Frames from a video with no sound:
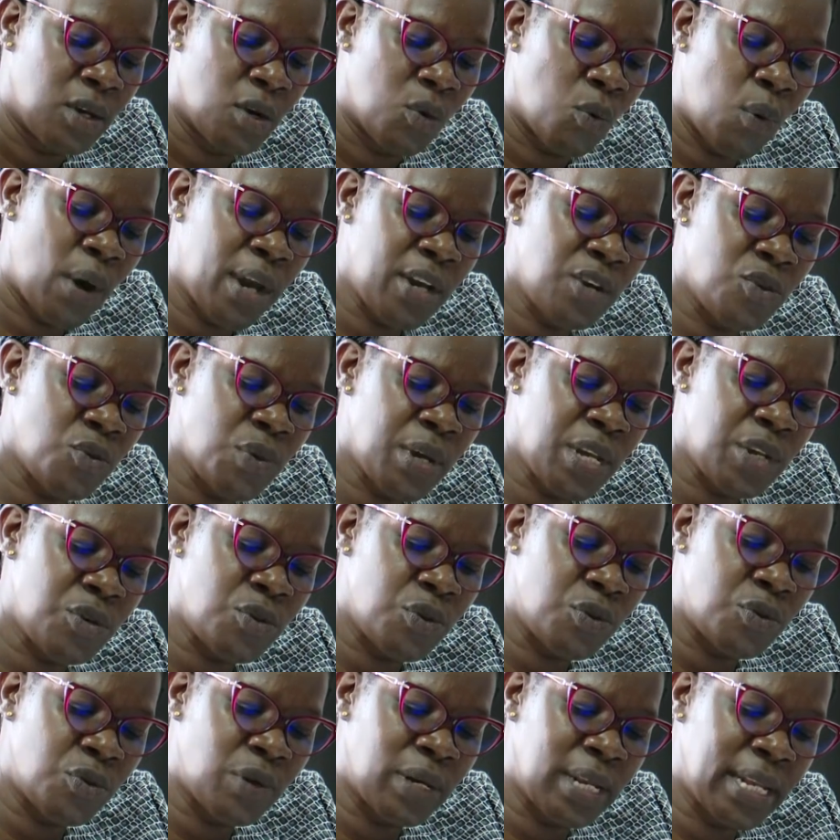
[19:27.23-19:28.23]
What do we
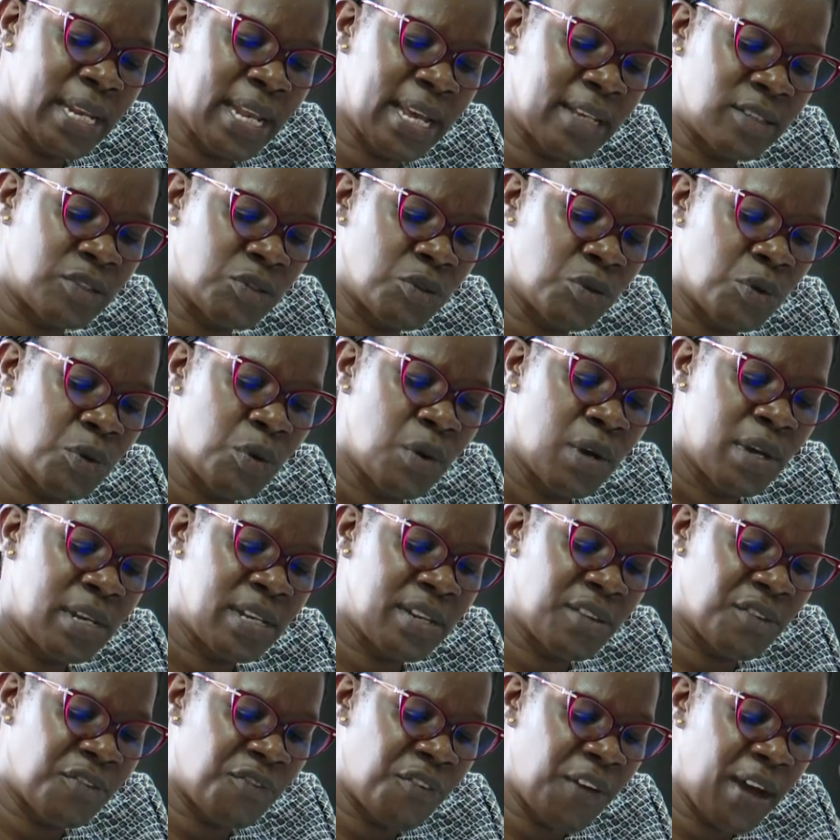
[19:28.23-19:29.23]
do to leaders who
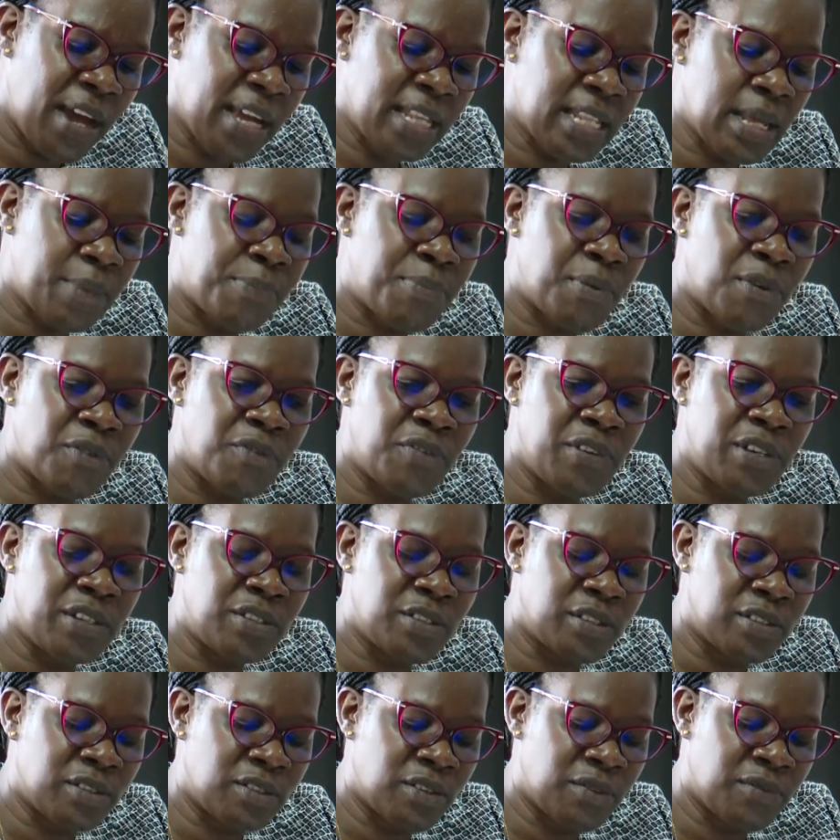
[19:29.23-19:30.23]
defy the
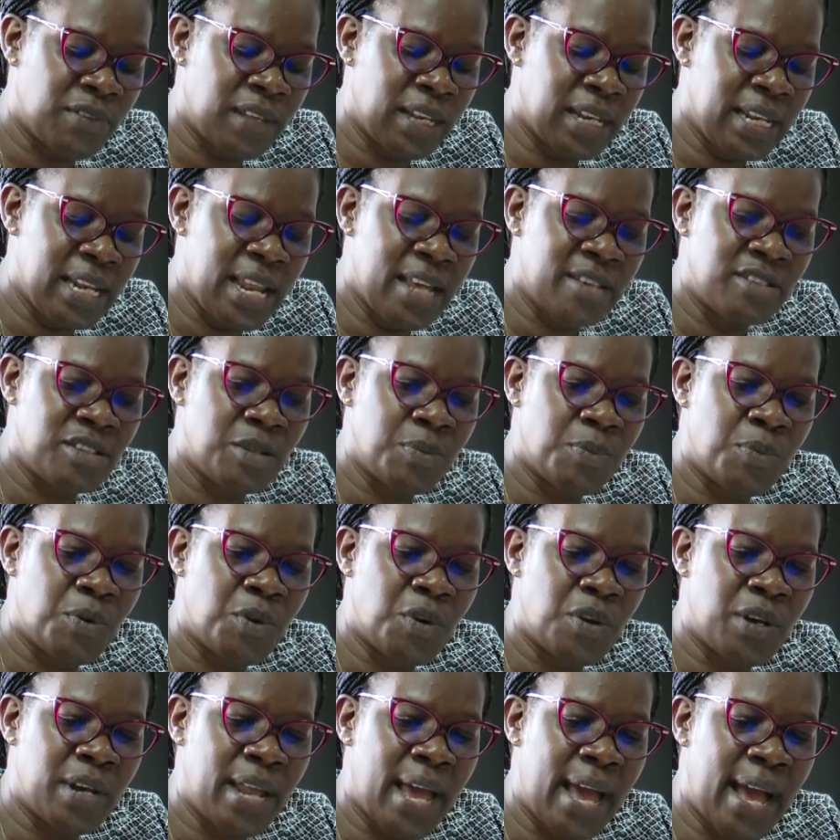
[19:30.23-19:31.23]
provisions of the Leadership
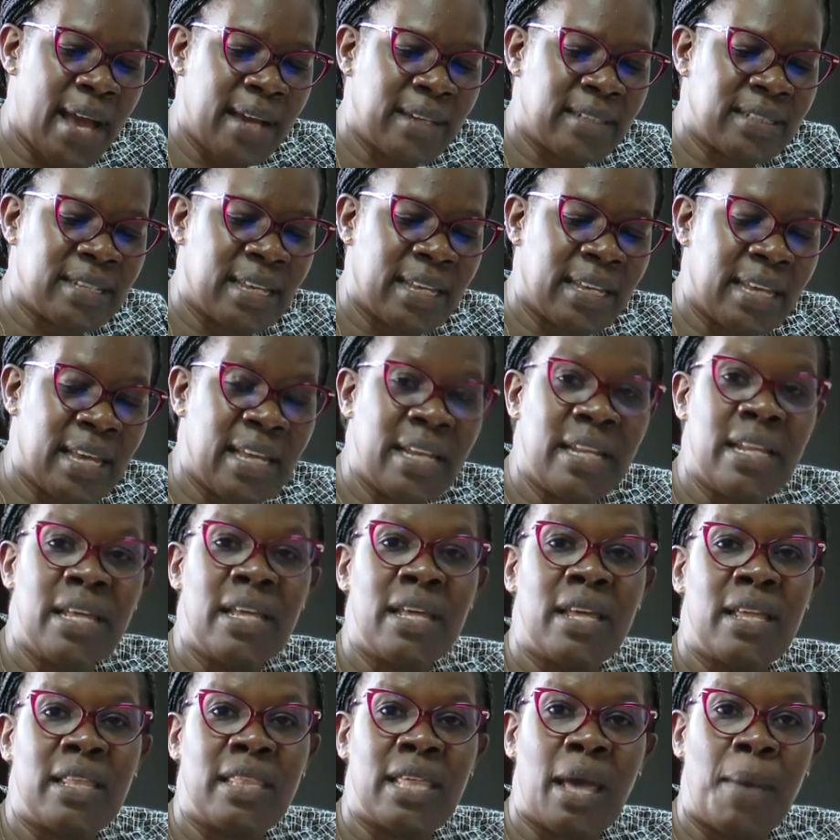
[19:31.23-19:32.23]
Code Act? Again,
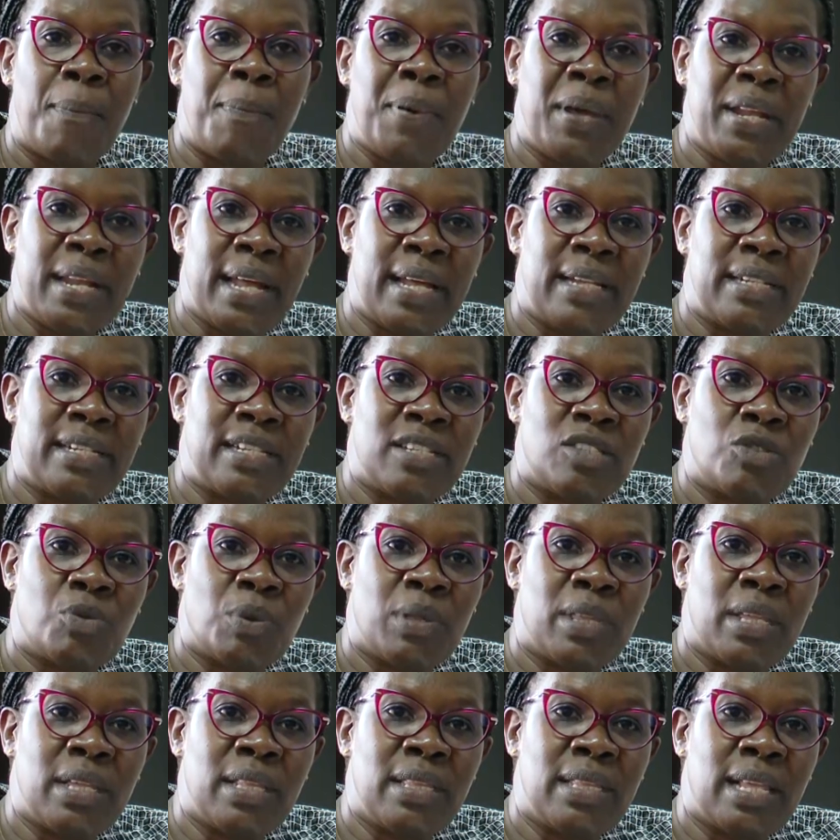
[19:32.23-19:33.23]
there are penalties
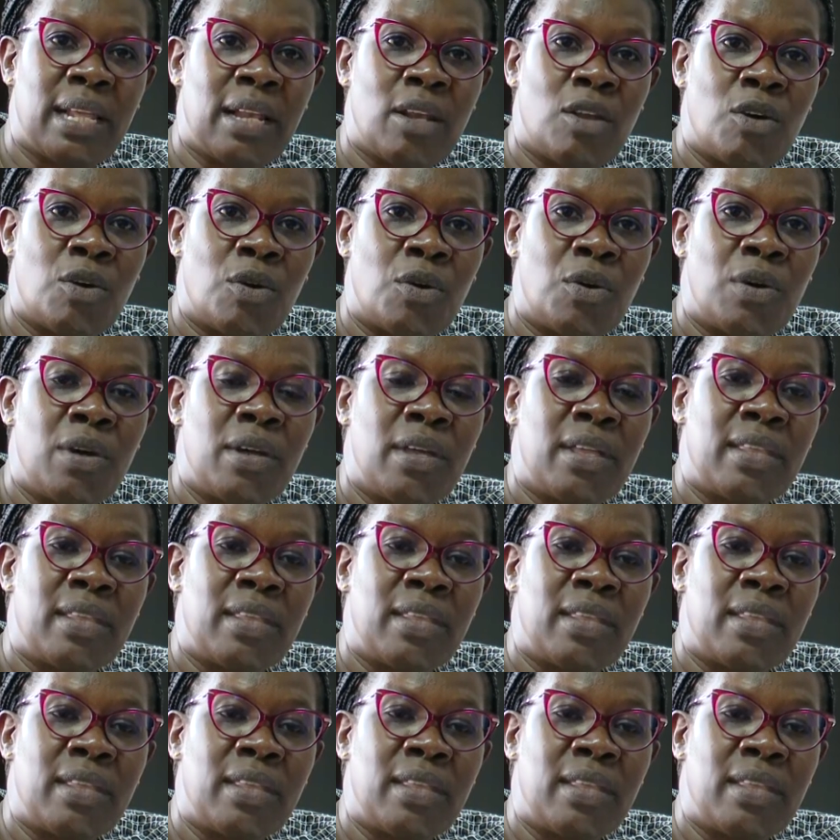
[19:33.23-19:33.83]
within the law.